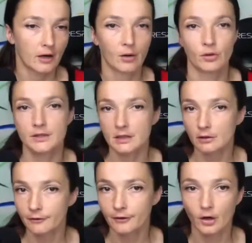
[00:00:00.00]
our
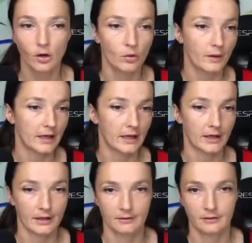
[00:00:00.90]
deal flow. We
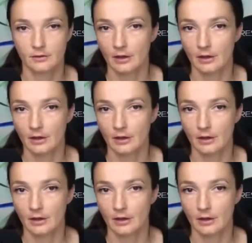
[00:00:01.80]
can